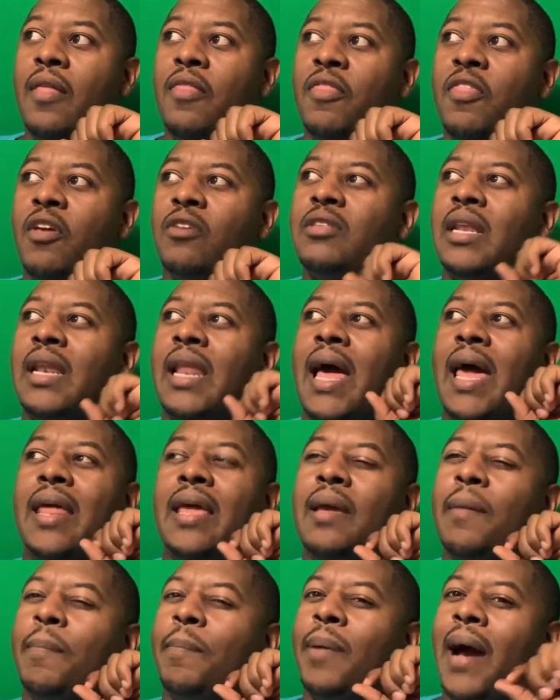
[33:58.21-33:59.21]
there's a lot
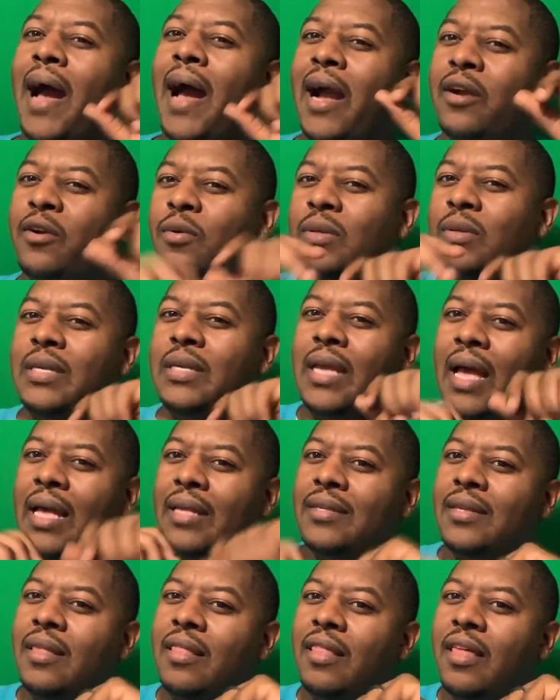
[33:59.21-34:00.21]
of hypocrisy I
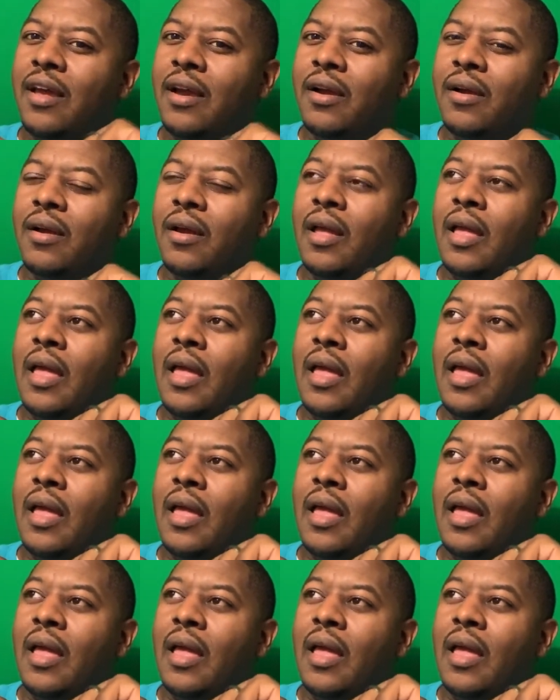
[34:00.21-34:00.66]
see there.